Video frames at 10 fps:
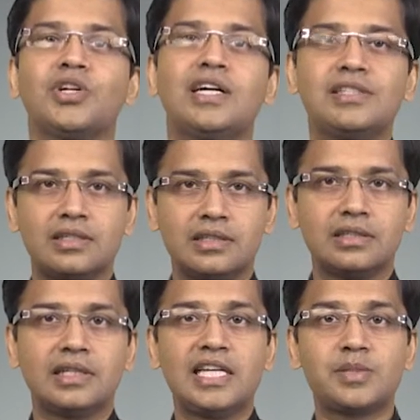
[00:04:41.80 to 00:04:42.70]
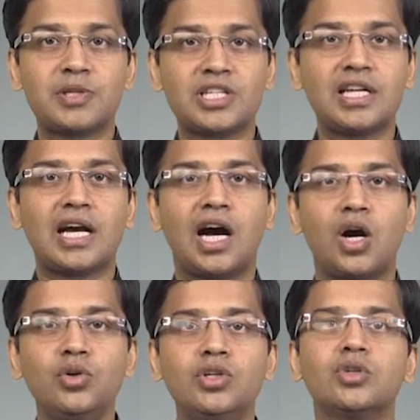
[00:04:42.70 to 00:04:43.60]
more uncertain, especially
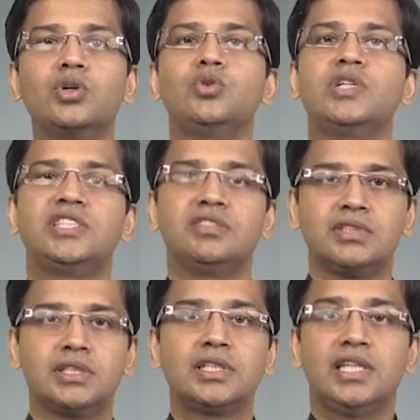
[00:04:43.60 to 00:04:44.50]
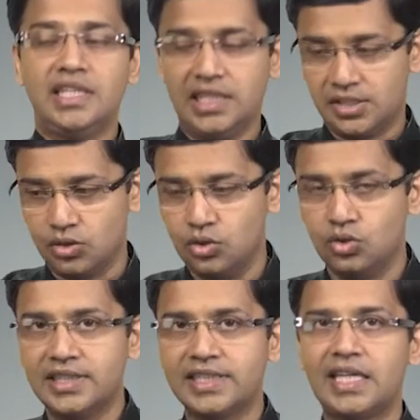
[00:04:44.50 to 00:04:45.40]
how you are going to achieve it. Yes, you
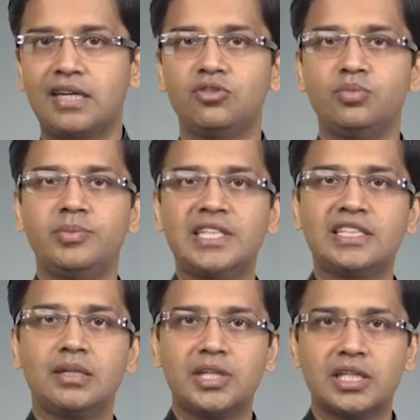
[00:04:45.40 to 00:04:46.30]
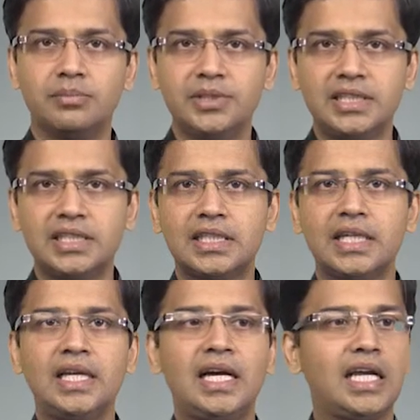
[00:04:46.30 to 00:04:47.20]
know that I have to be better than my competitor,
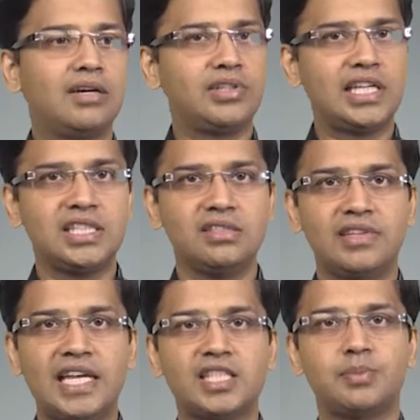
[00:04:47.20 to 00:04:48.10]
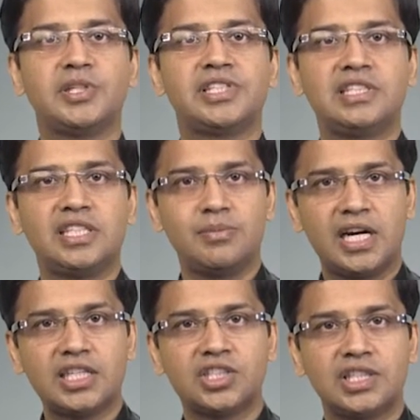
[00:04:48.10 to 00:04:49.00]
I have to achieve X percentage
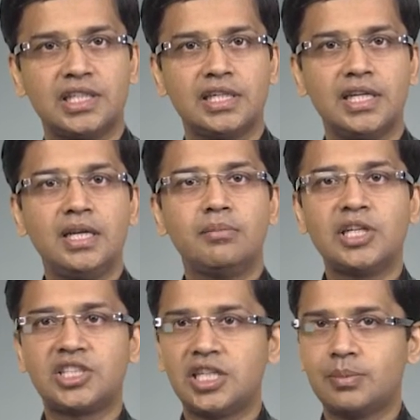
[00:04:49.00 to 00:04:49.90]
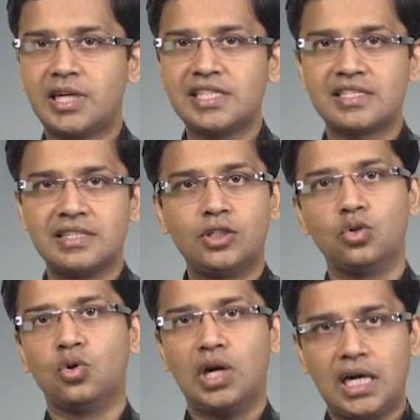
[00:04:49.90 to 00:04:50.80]
market share, my share prices need
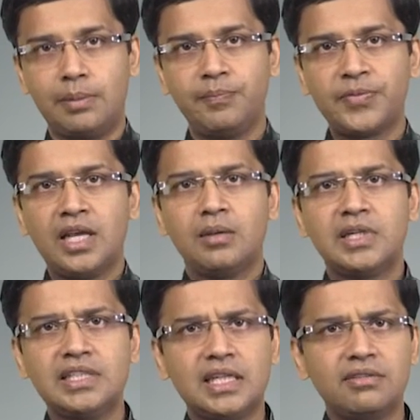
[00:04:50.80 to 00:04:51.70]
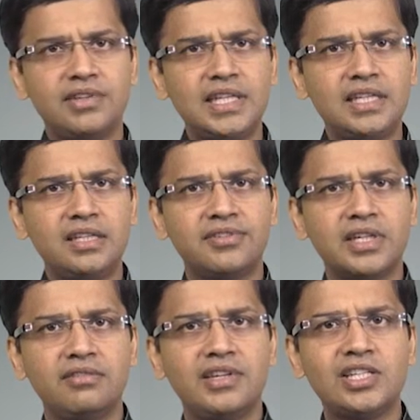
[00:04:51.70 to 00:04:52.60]
to go up, but there are very
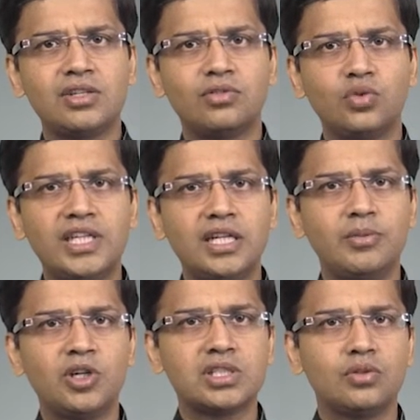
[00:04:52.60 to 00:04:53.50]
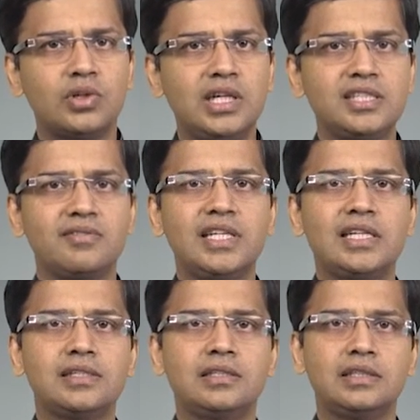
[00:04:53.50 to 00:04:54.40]
different ways of doing it because the world is very
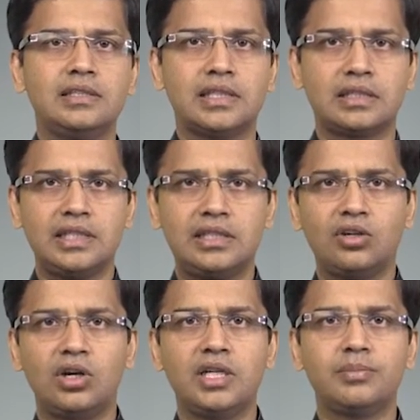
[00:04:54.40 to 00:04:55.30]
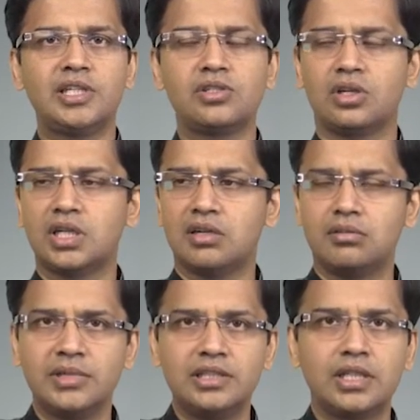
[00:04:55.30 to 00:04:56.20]
uncertain there. It all depends on
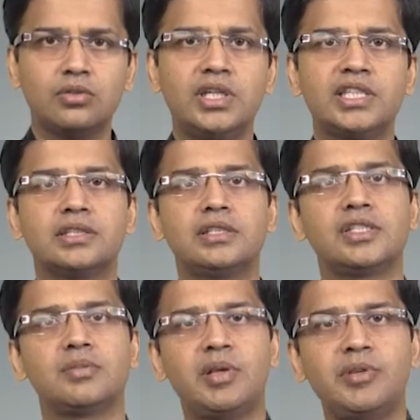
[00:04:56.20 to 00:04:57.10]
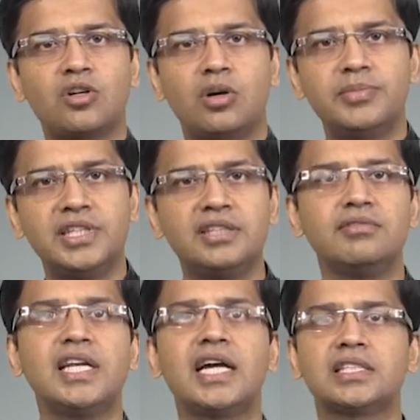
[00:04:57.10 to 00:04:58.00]
government regulations, maybe competitive
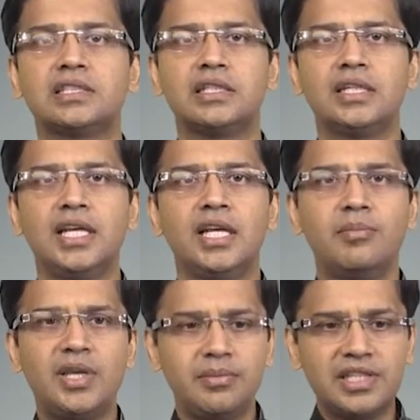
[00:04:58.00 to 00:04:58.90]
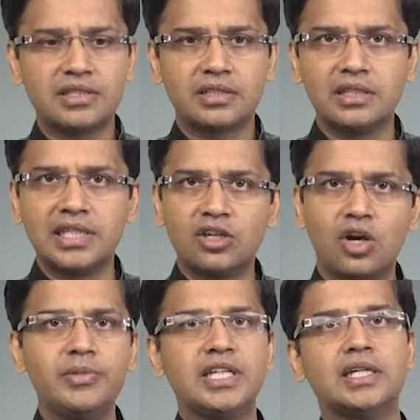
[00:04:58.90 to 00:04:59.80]
reaction, maybe certain
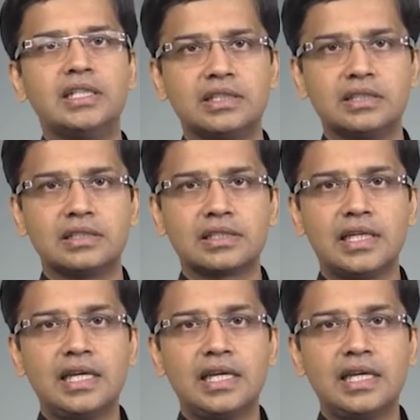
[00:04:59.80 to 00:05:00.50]
economic conditions,